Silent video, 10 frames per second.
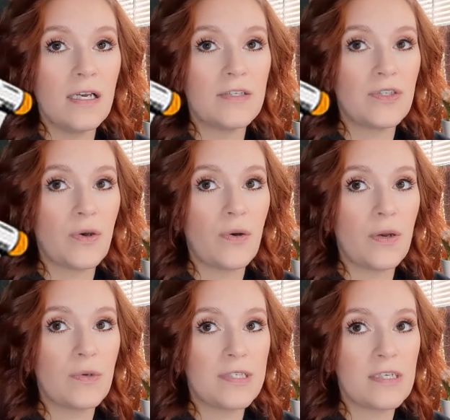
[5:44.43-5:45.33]
So
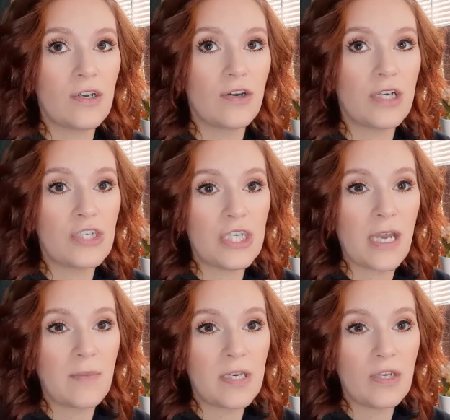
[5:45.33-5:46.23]
it was encouraging.
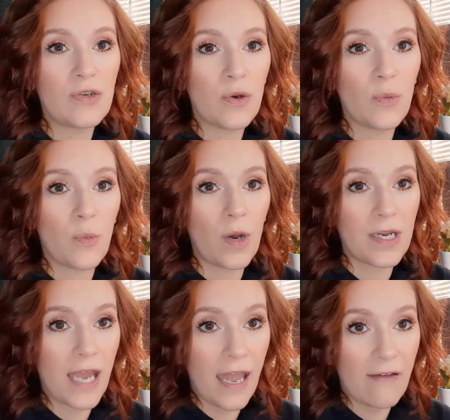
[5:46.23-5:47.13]
I mean, you don't want
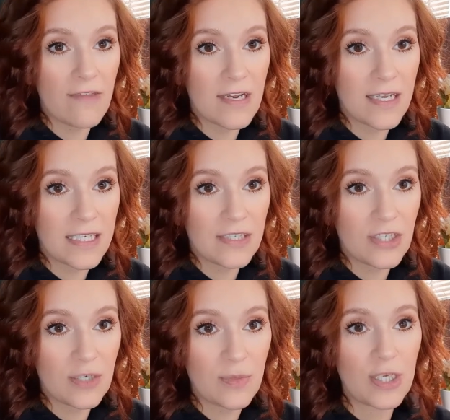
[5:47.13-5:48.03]
to have the
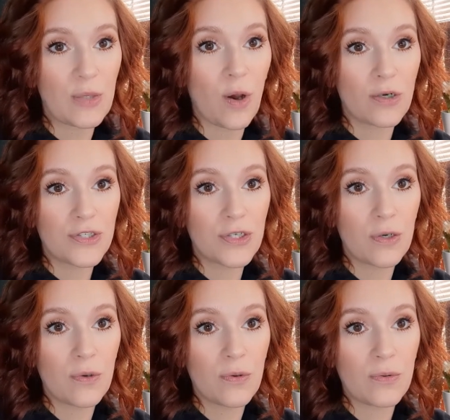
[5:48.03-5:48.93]
condition, but you
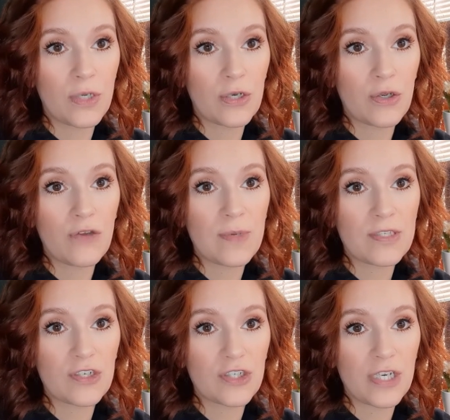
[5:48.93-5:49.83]
also, you've been
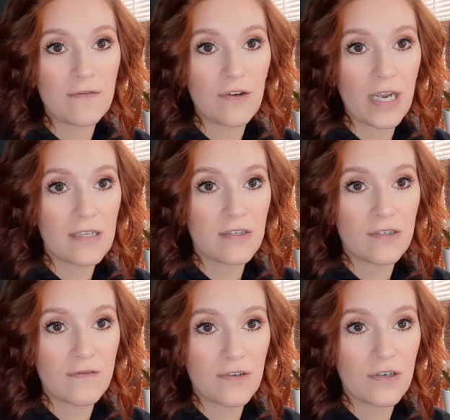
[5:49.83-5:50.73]
searching for
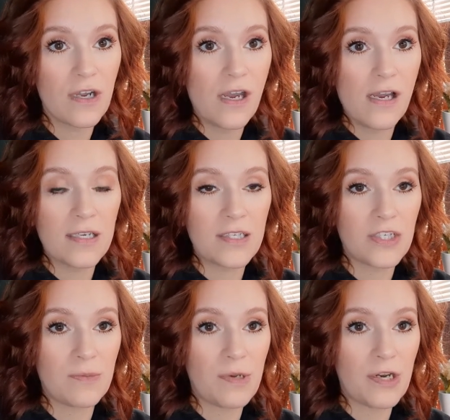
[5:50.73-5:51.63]
answers for
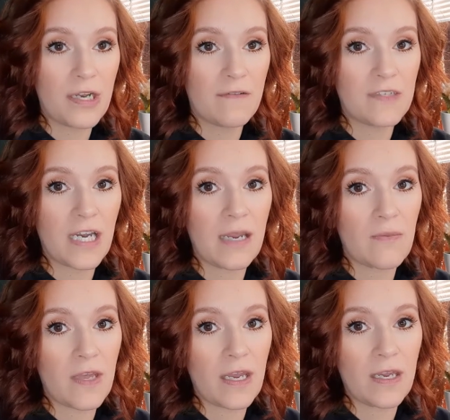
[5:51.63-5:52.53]
such a period of time
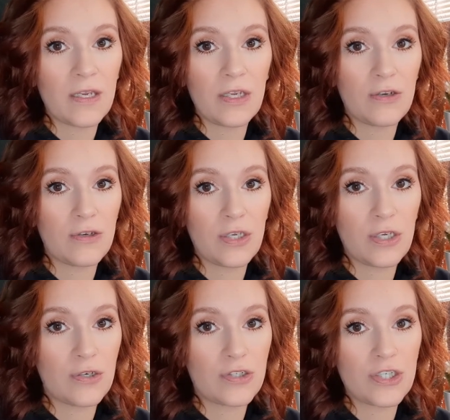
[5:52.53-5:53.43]
that
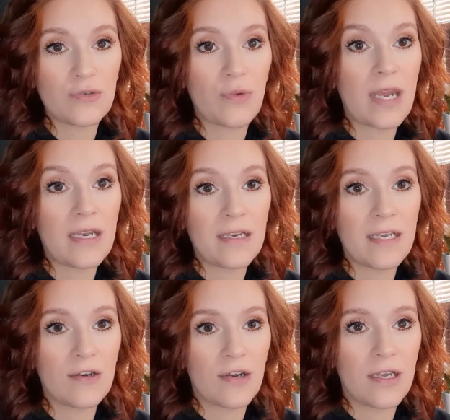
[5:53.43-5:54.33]
you're just ready to
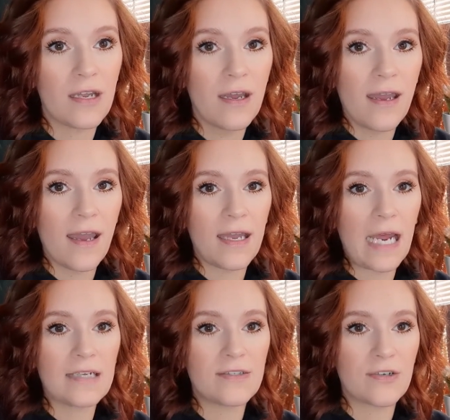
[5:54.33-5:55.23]
hear it. And
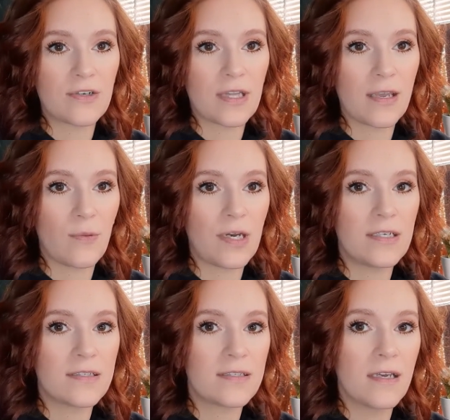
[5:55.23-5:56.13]
I certainly
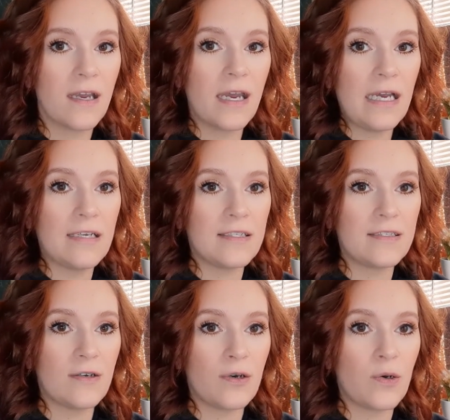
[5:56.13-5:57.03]
was.
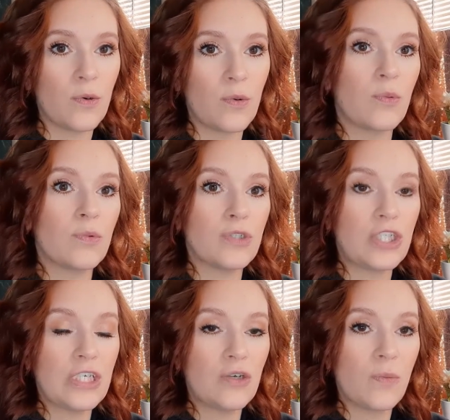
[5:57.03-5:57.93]
So
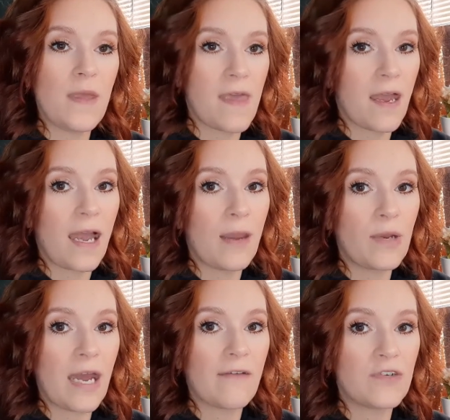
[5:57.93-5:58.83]
she told me that I would
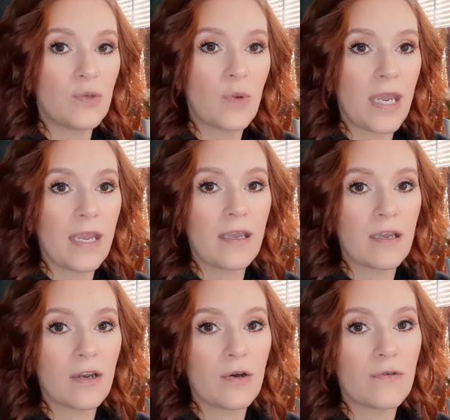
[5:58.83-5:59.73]
have to wait,
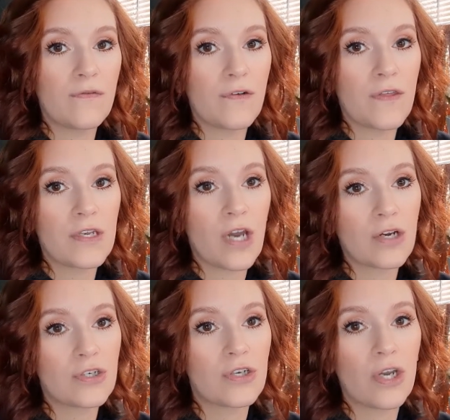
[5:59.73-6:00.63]
for the
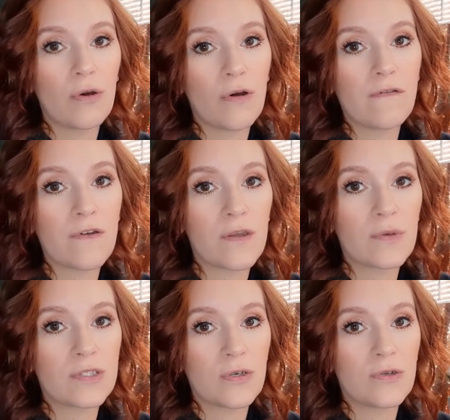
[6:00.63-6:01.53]
doctor to go over the
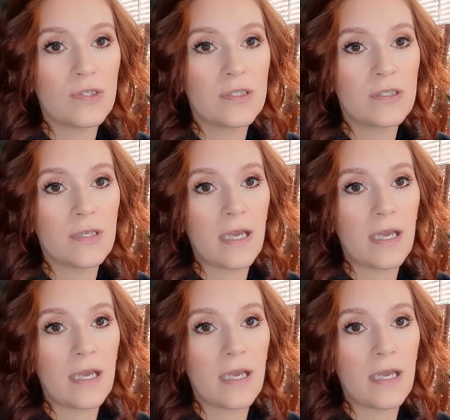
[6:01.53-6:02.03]
results.